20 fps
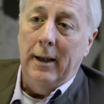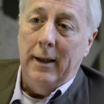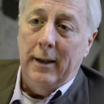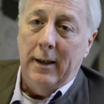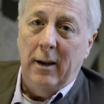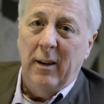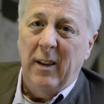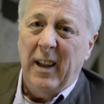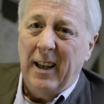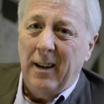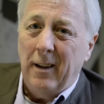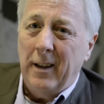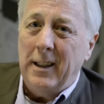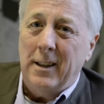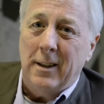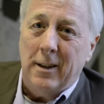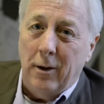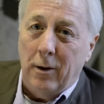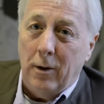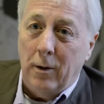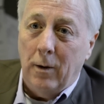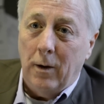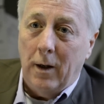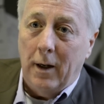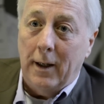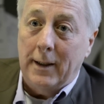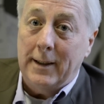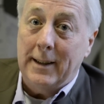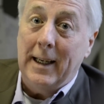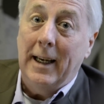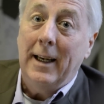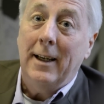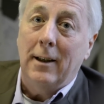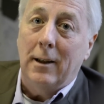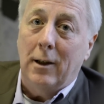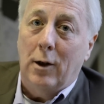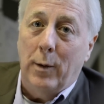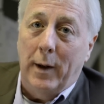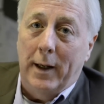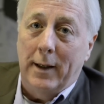Now that leads to a
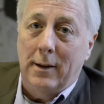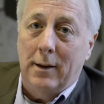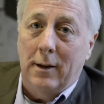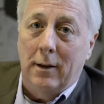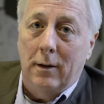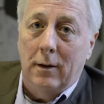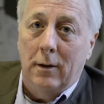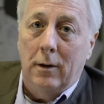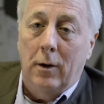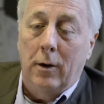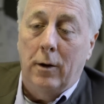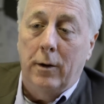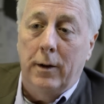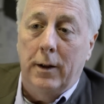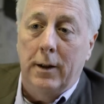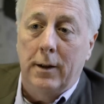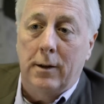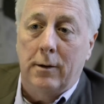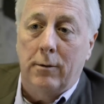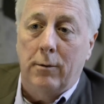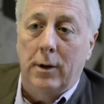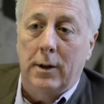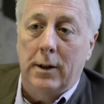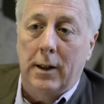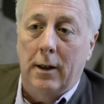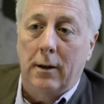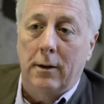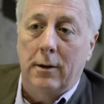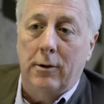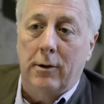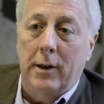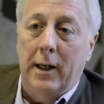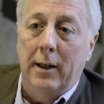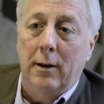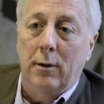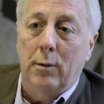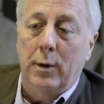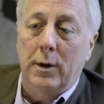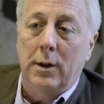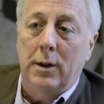second question on this research
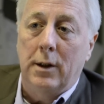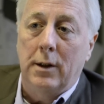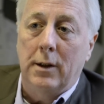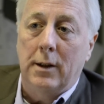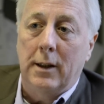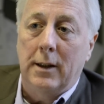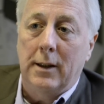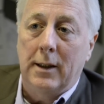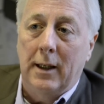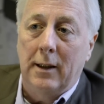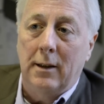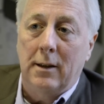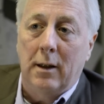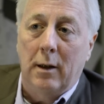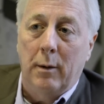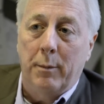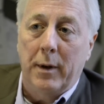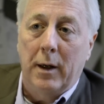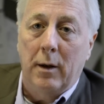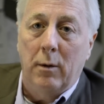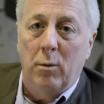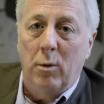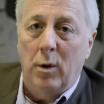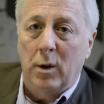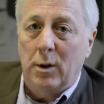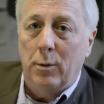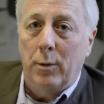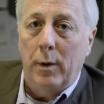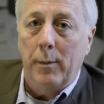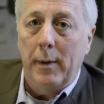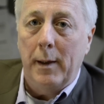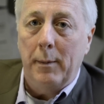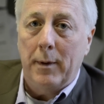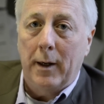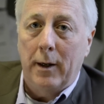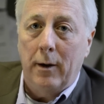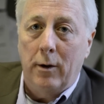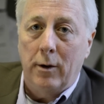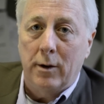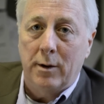strand, which is essentially about what do we mean
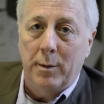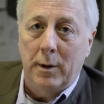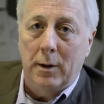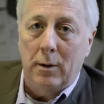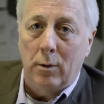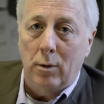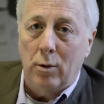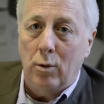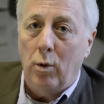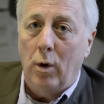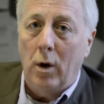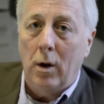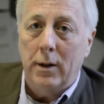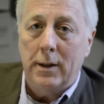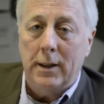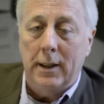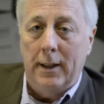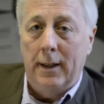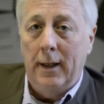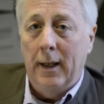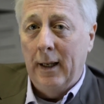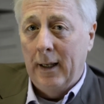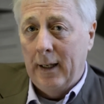by hospital quality?